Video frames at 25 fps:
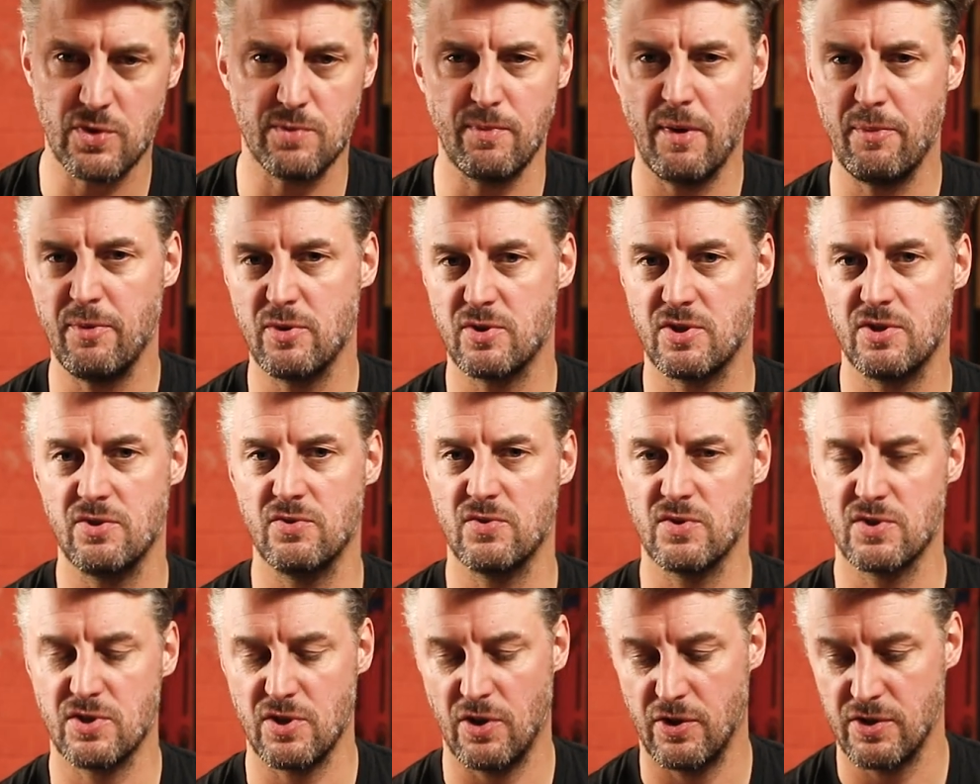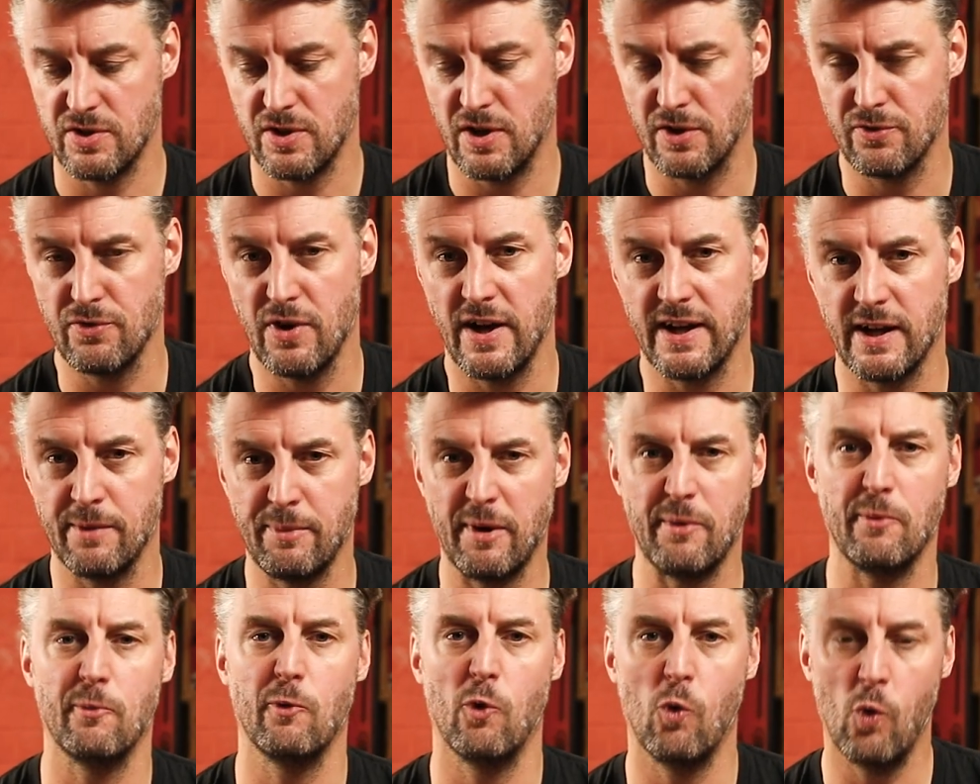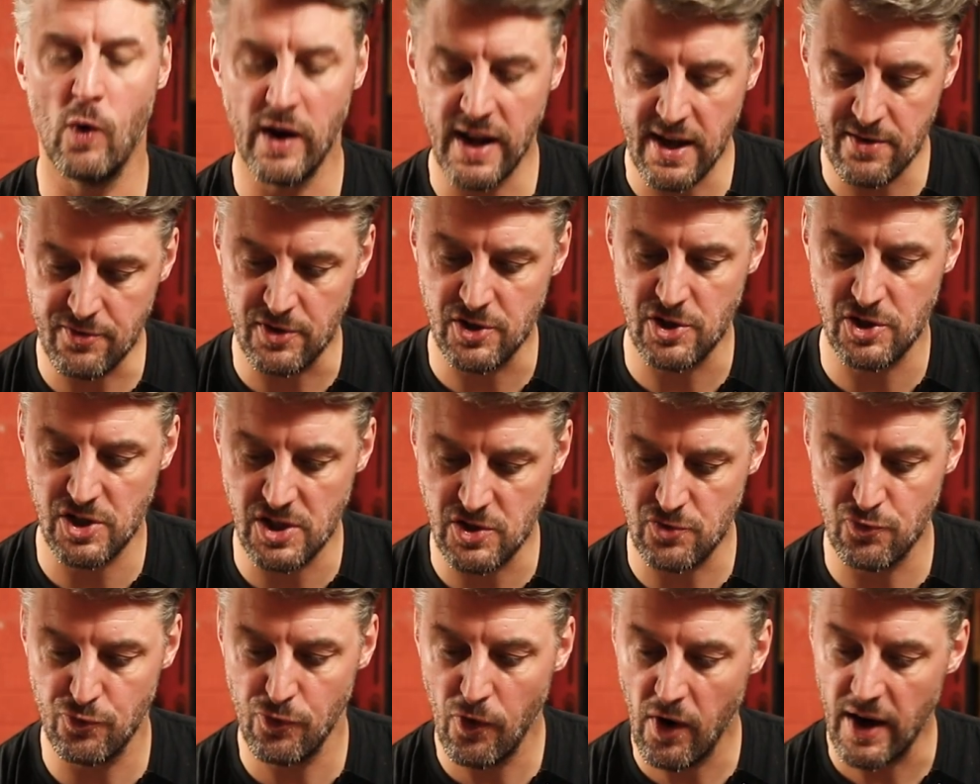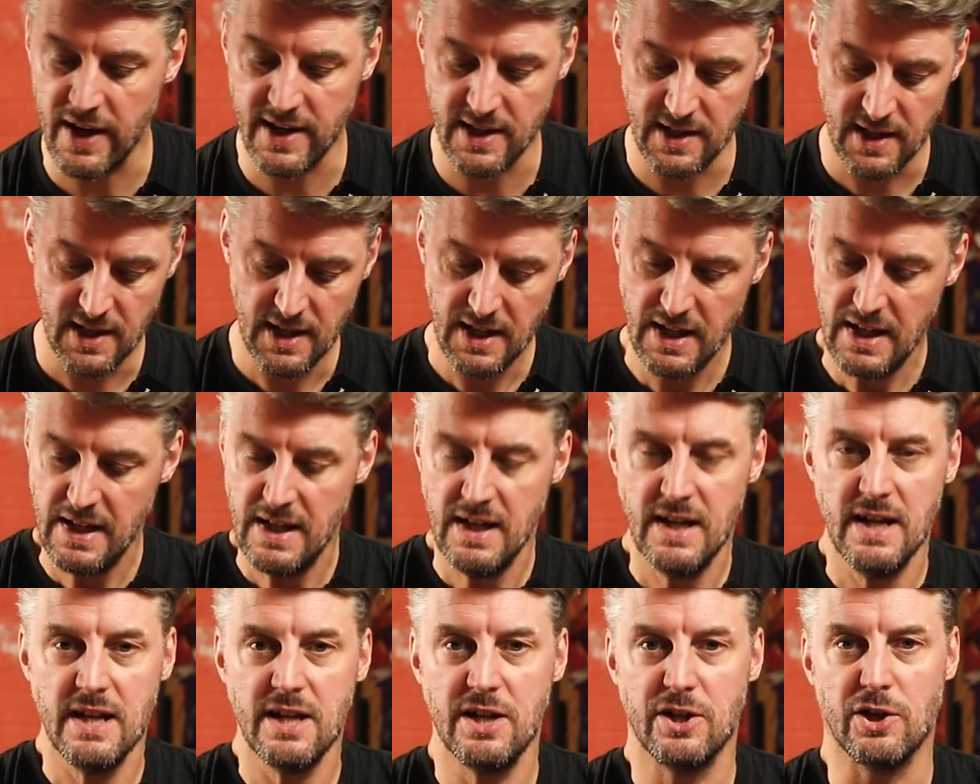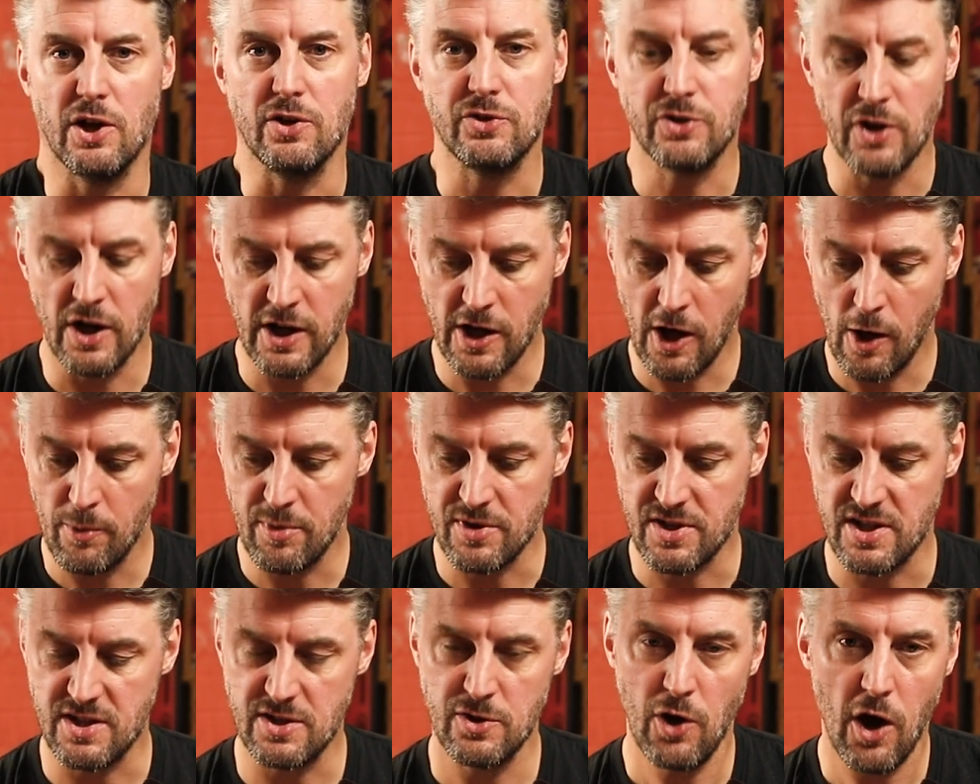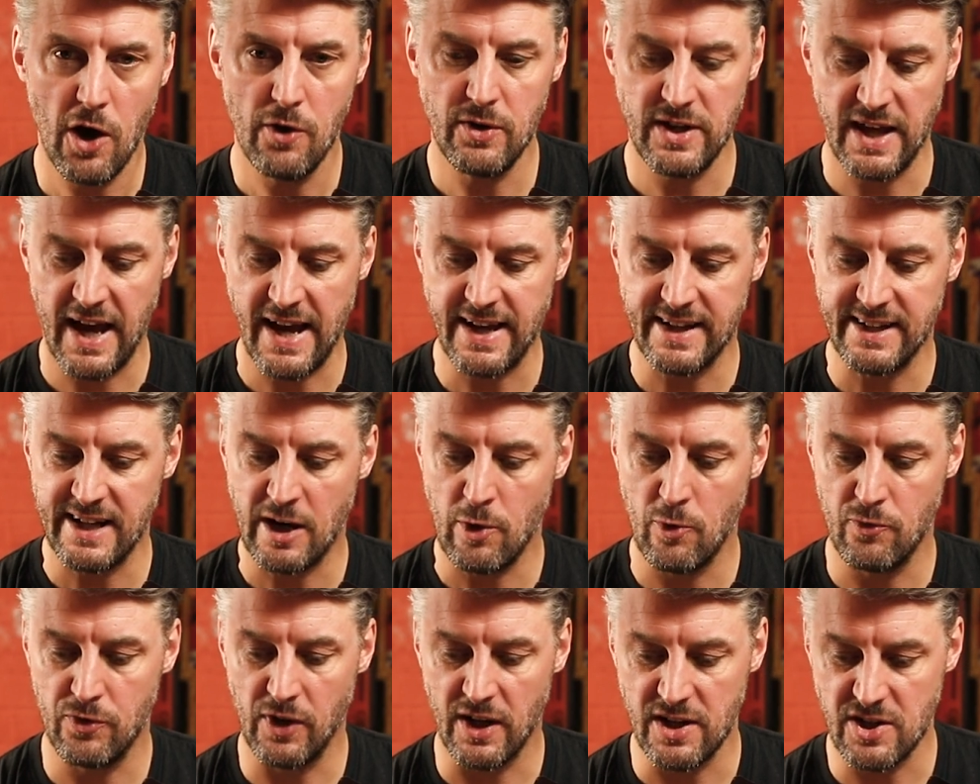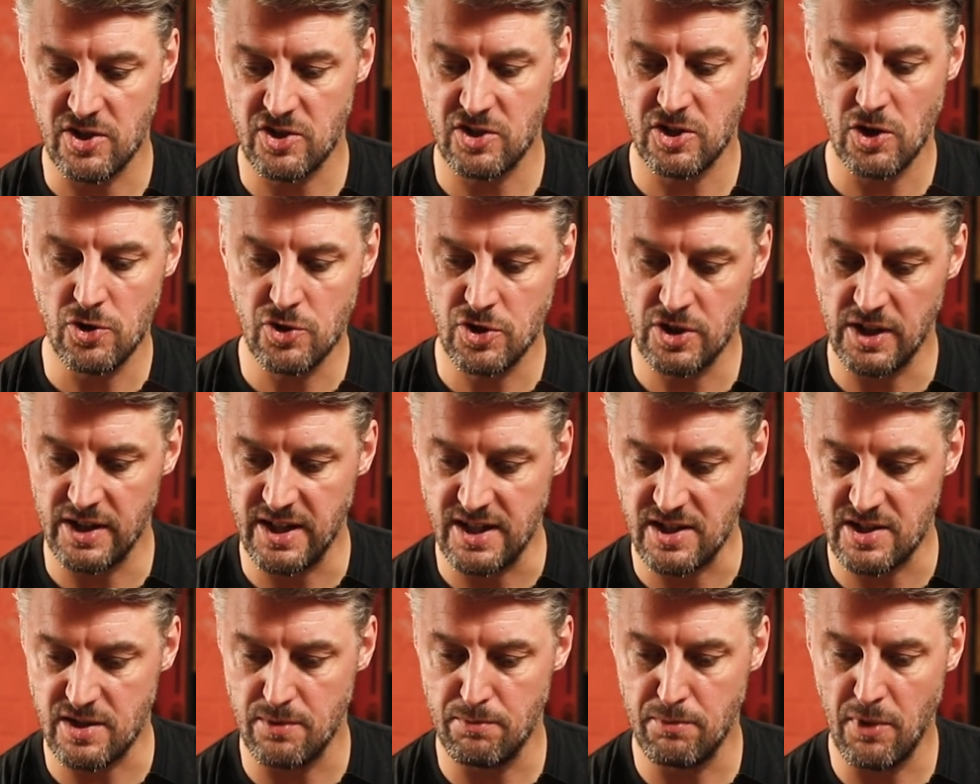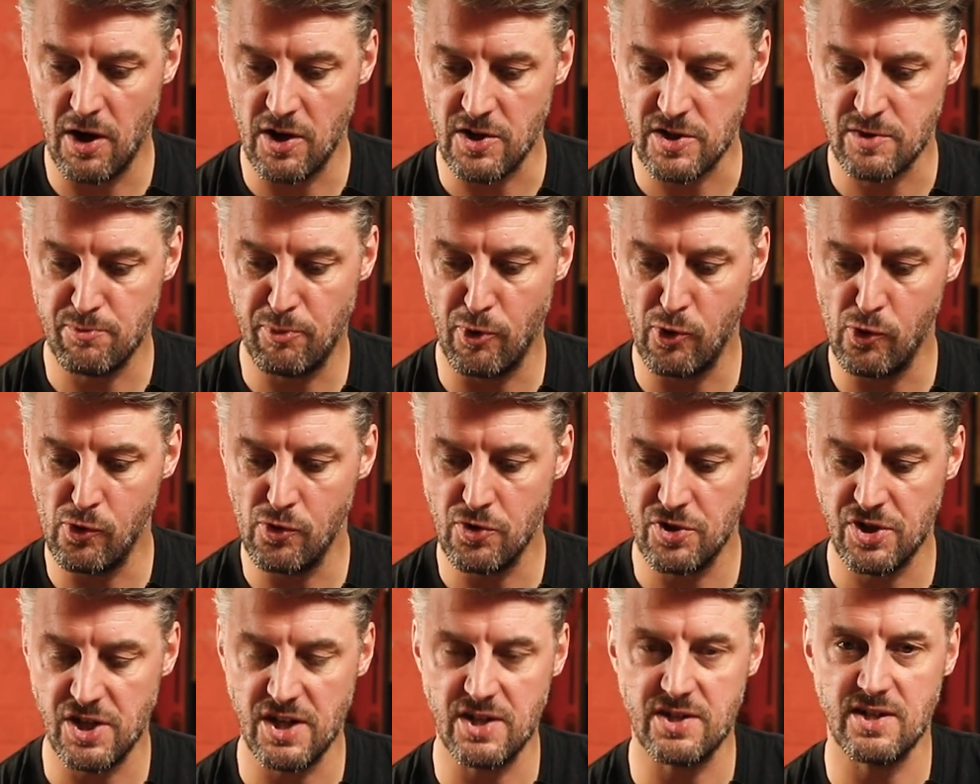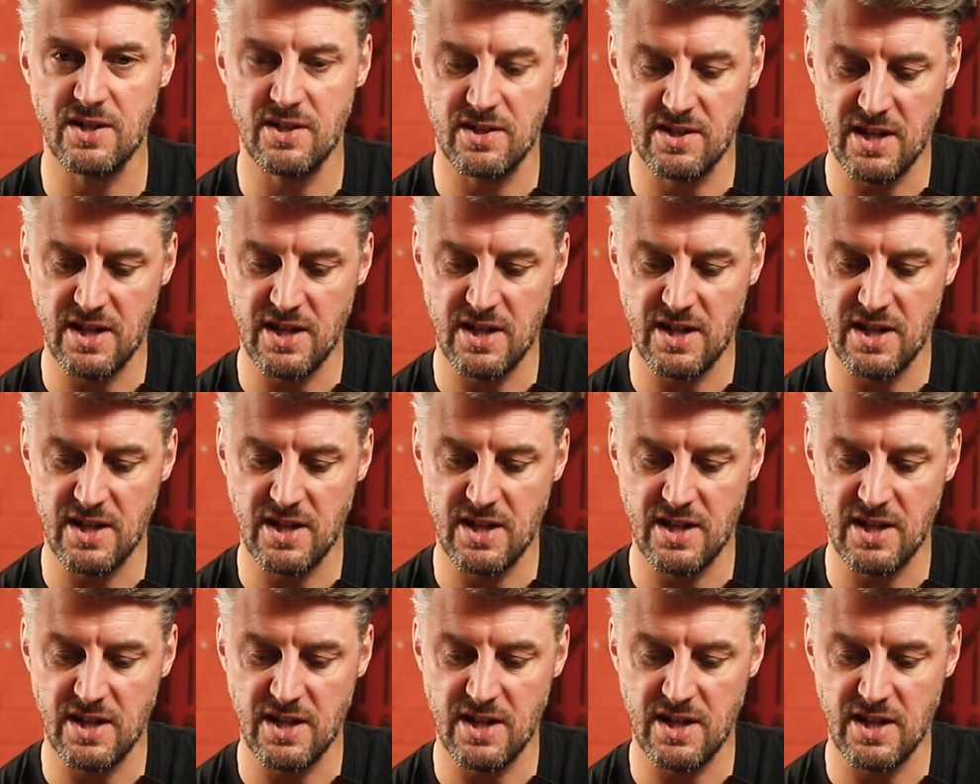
Or maybe it was Susan Sontag writing about it, but whatever, she's right. You know, Diane Arbus is not only hanging out with like the social elites at Mars Ball, she's in